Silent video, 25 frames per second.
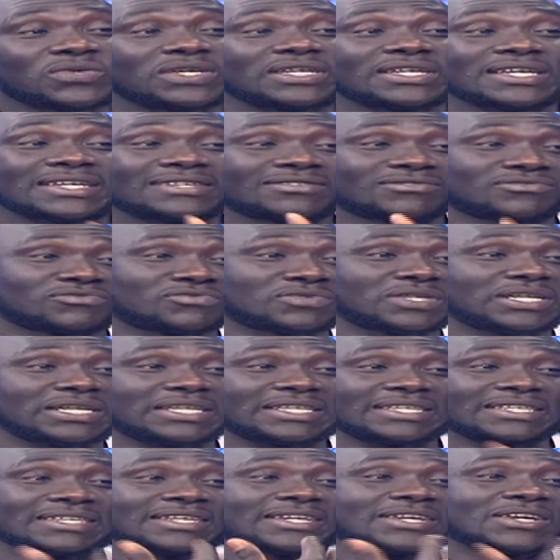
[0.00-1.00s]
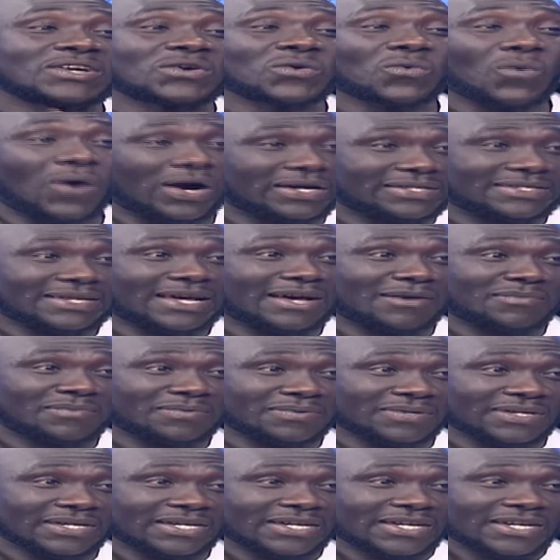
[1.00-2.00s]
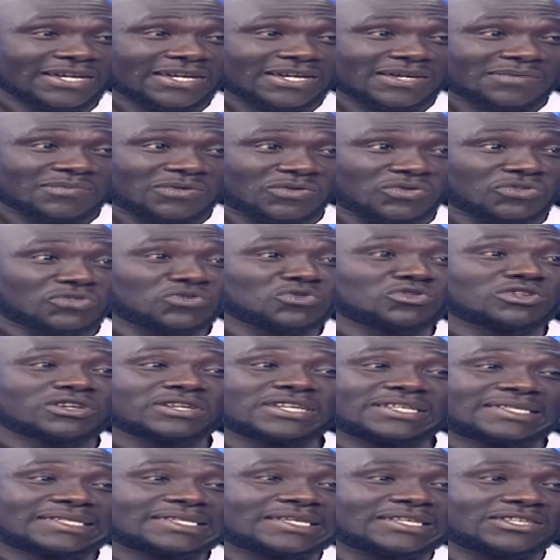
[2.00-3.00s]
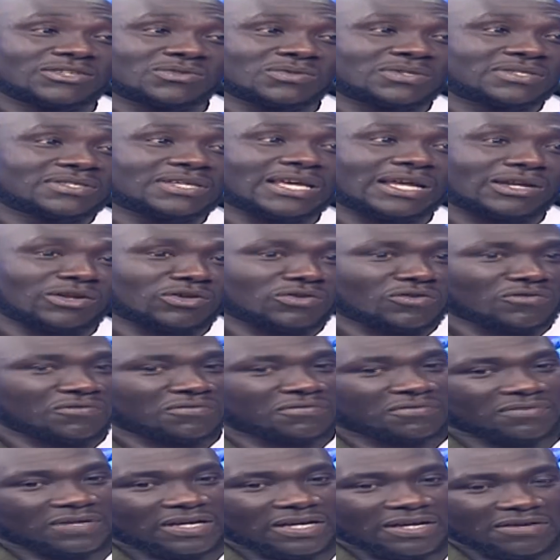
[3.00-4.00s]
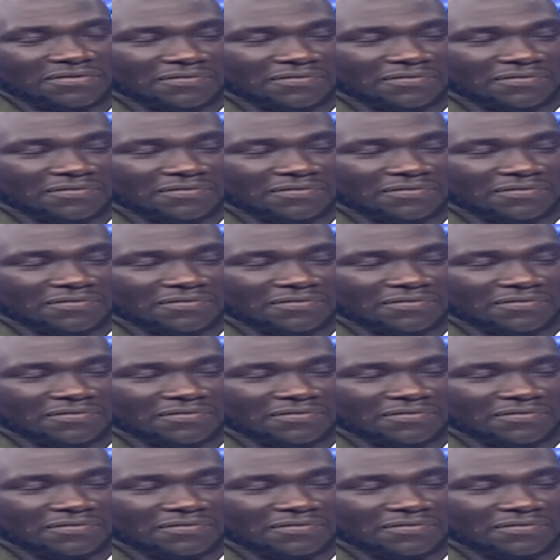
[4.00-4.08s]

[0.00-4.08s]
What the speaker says: get really worked up because you'd critique. You'd see a lot of